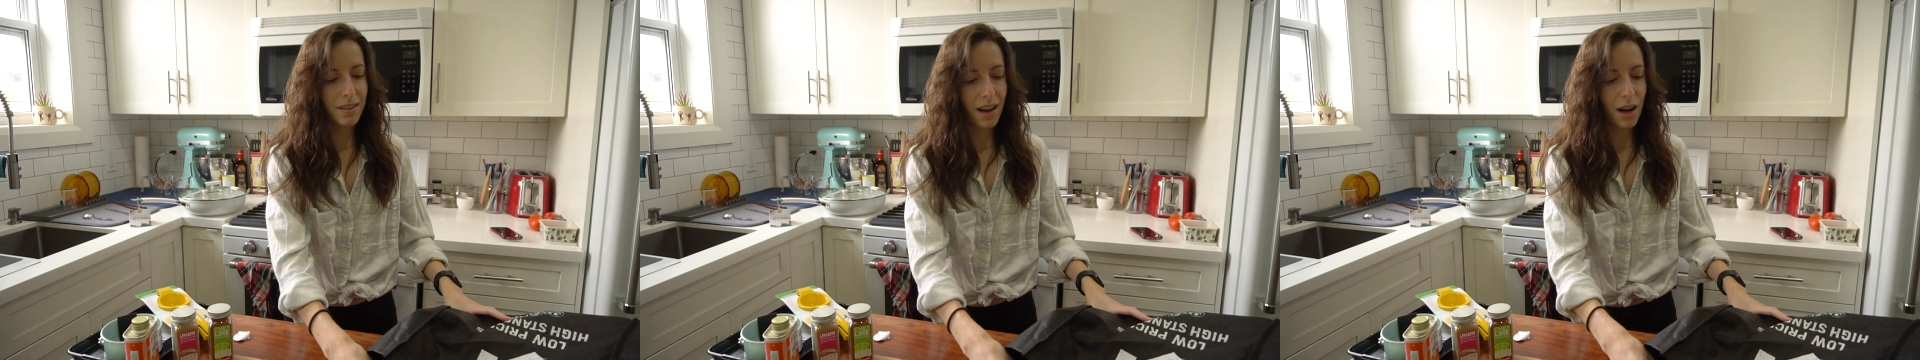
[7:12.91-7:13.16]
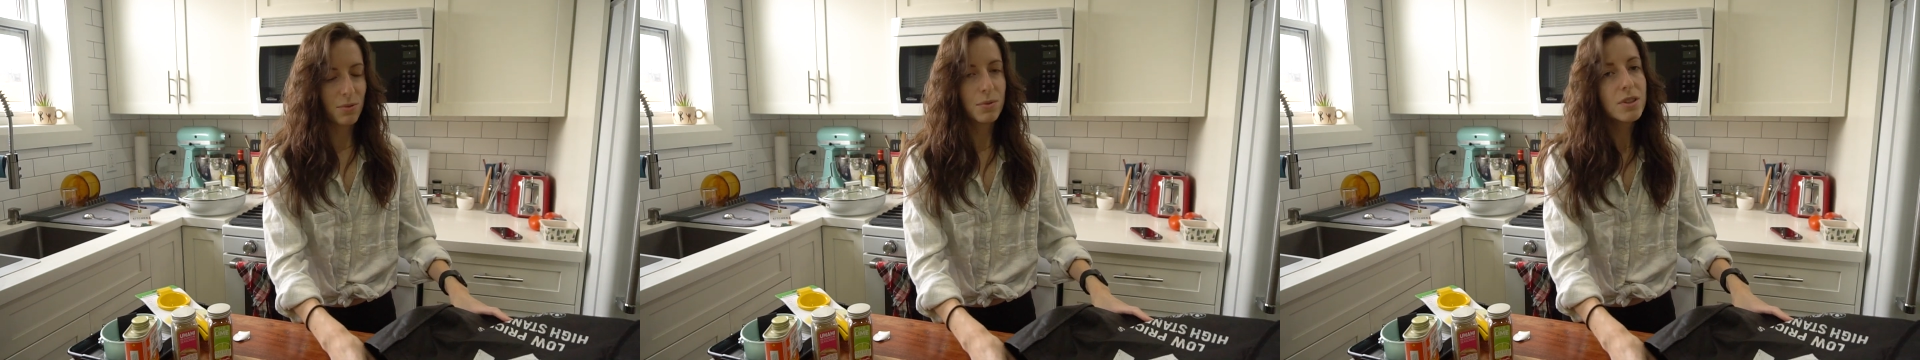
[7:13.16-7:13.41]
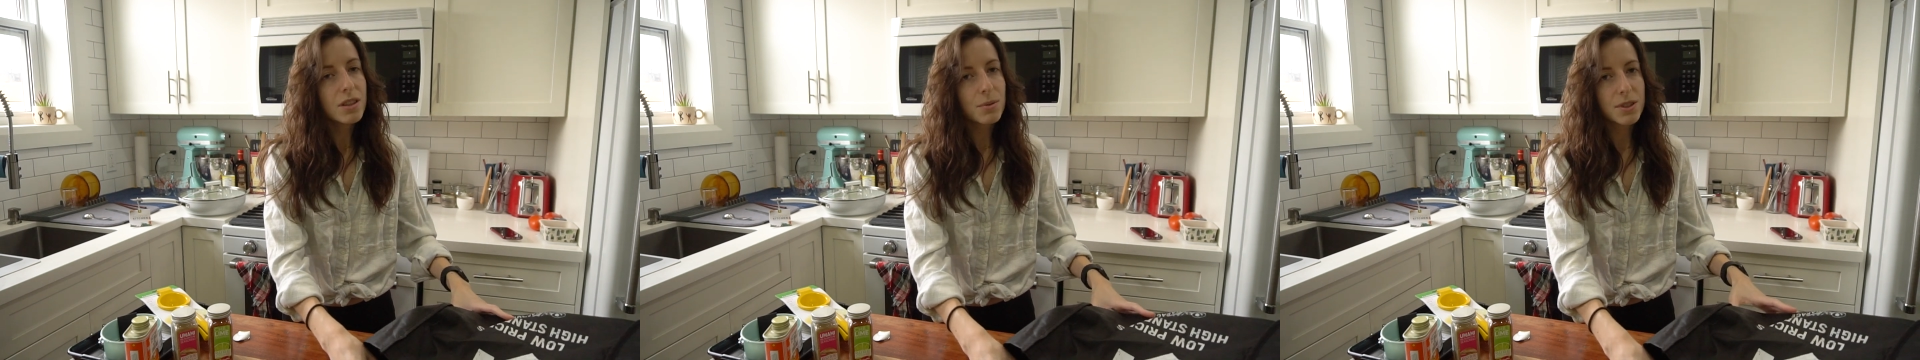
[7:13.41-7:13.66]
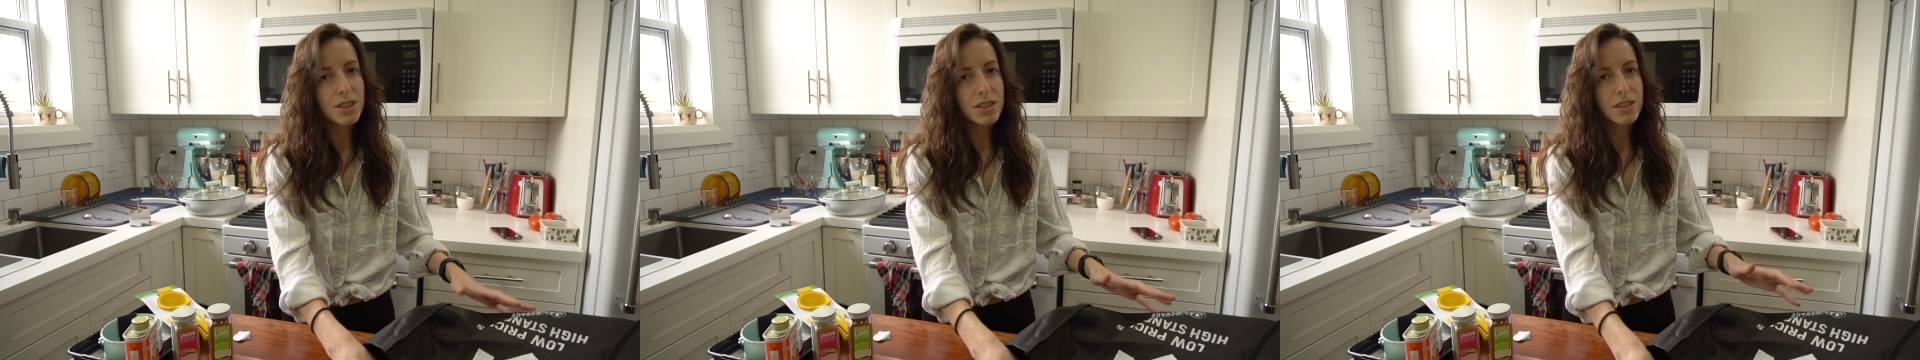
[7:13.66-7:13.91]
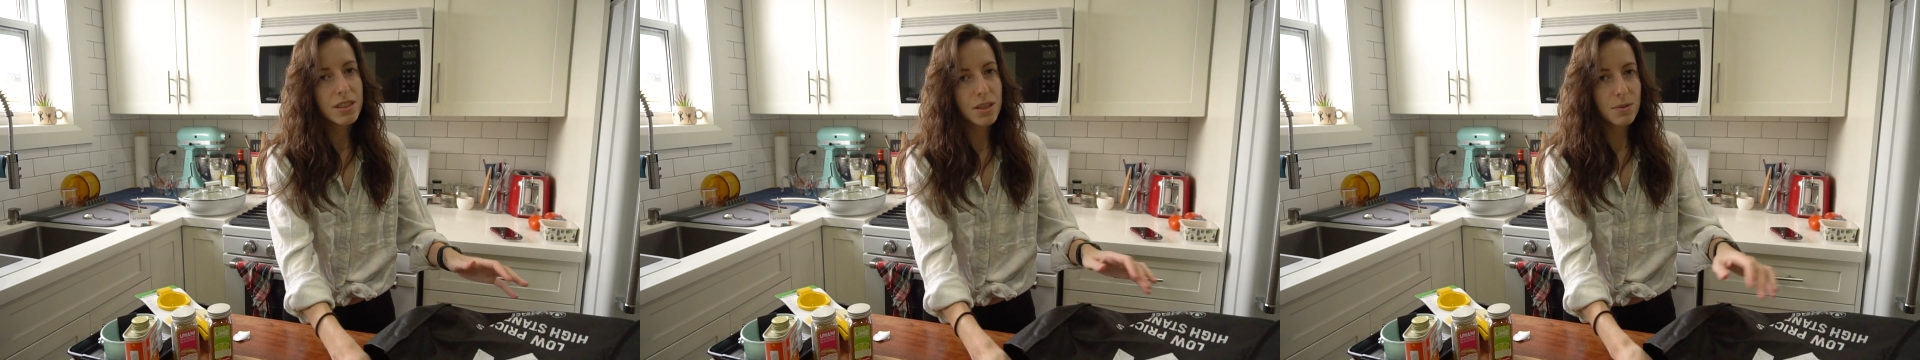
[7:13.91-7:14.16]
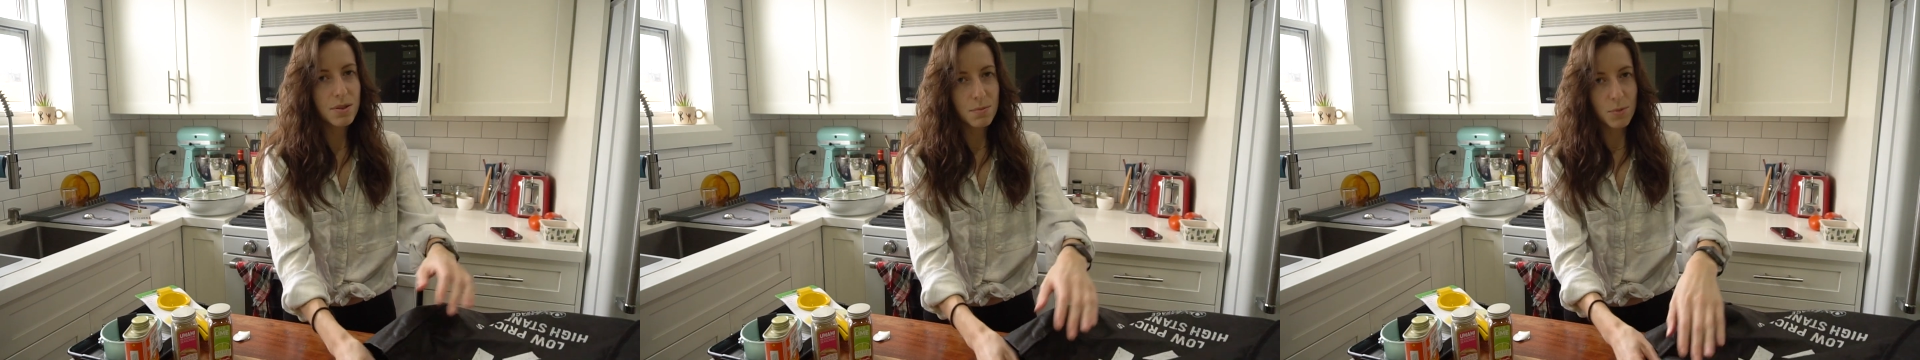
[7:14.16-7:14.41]
I really wish there
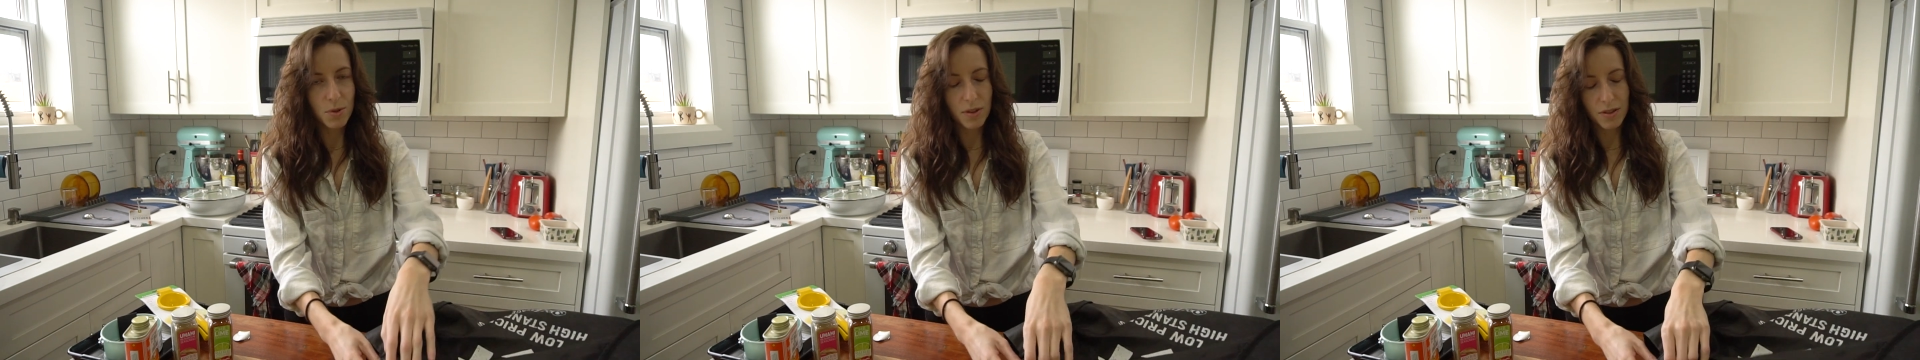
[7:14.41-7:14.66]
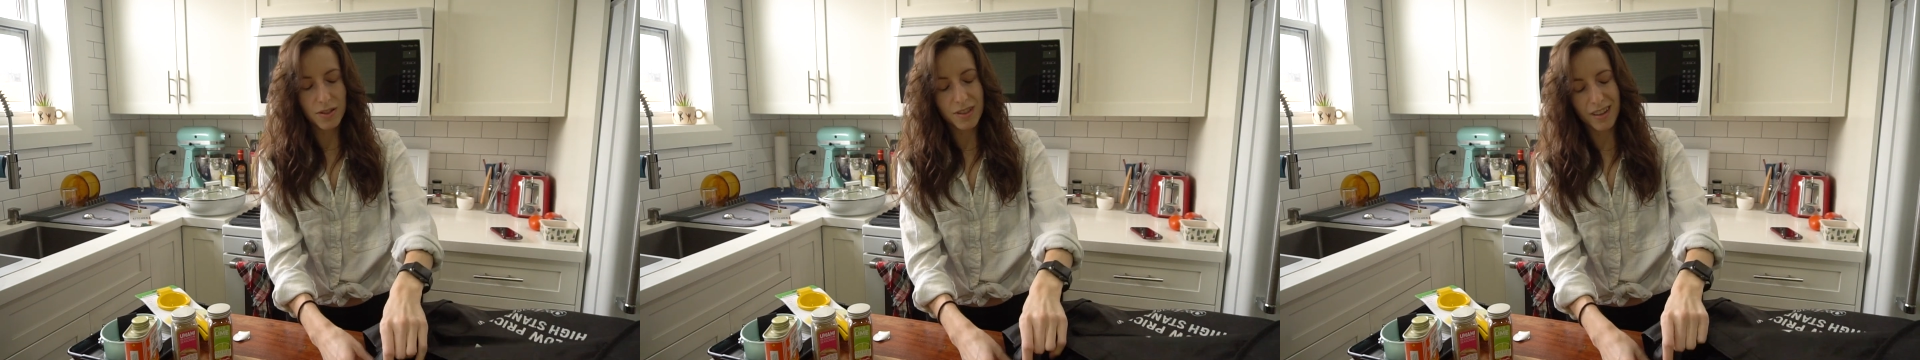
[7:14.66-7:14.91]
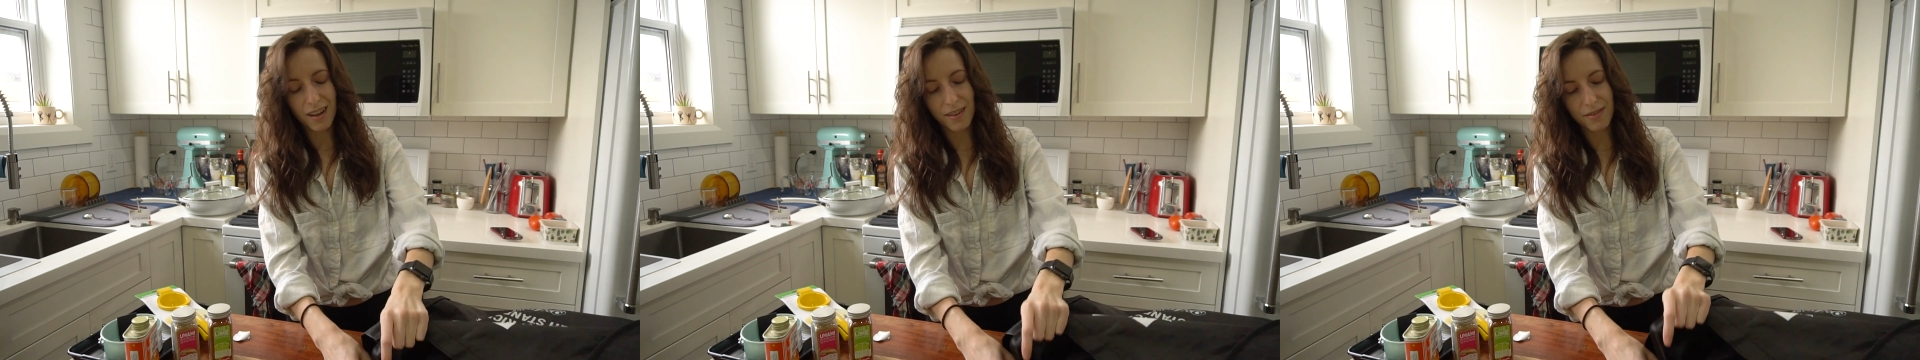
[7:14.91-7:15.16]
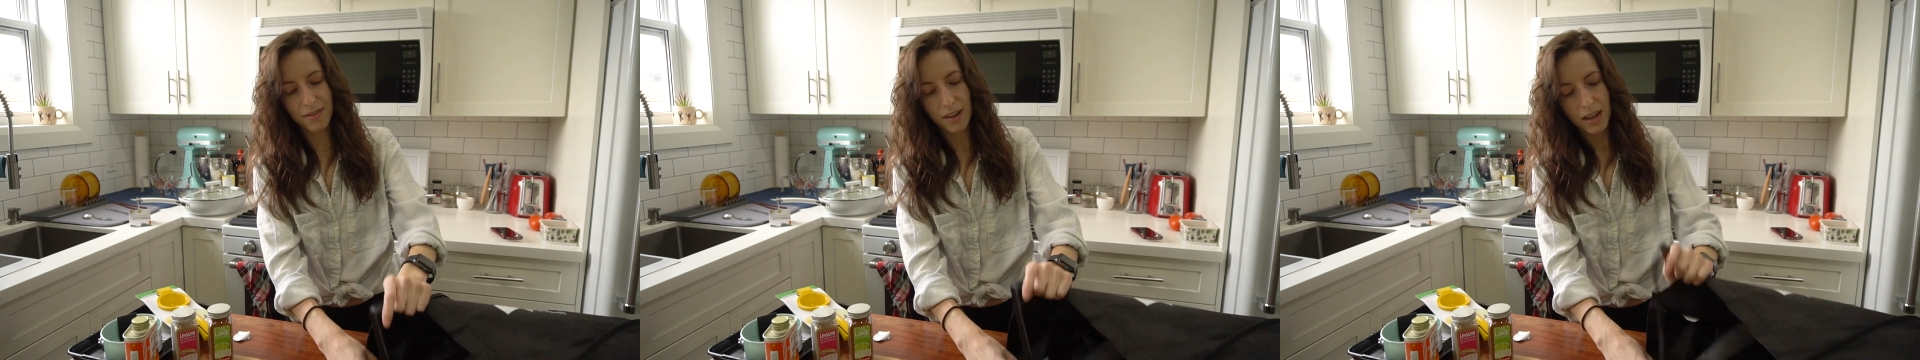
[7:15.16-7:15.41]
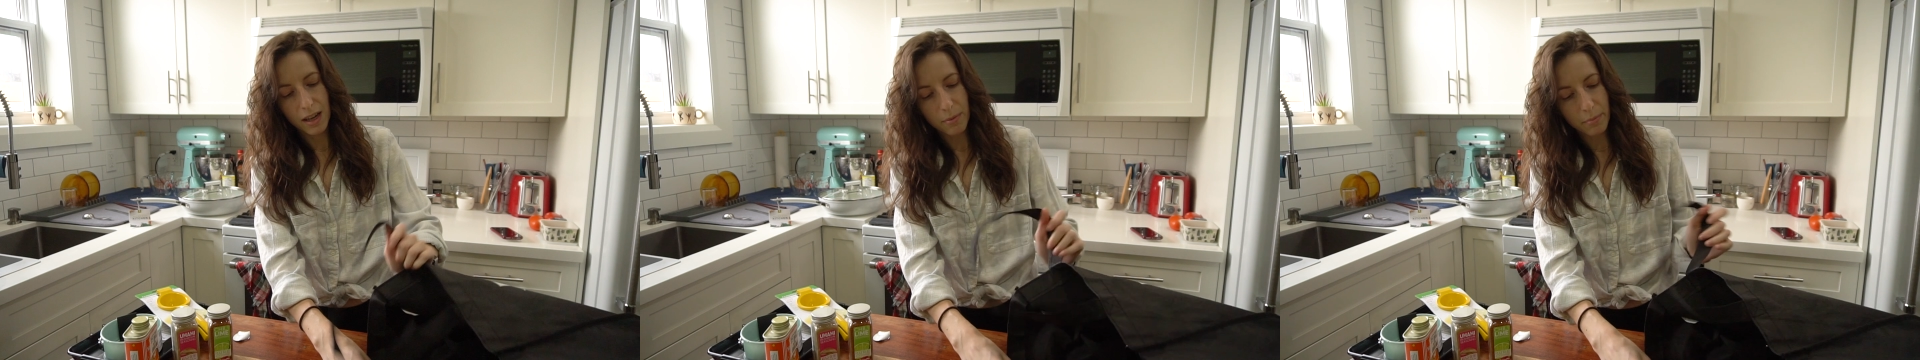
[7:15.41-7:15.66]
was more stuff,